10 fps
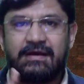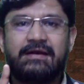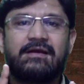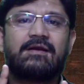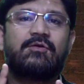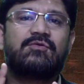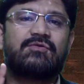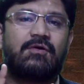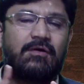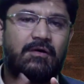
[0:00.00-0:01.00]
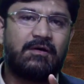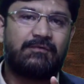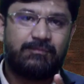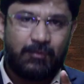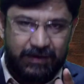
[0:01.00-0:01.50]
it includes all
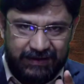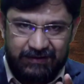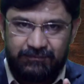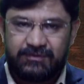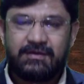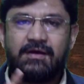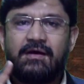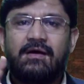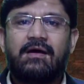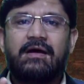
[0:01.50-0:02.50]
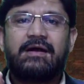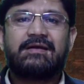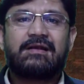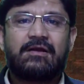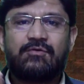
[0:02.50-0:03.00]
momentums, it
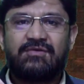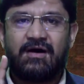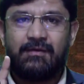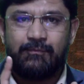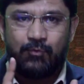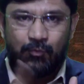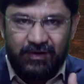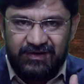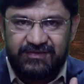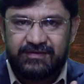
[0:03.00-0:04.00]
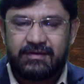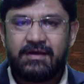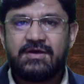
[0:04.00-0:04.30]
includes all moments.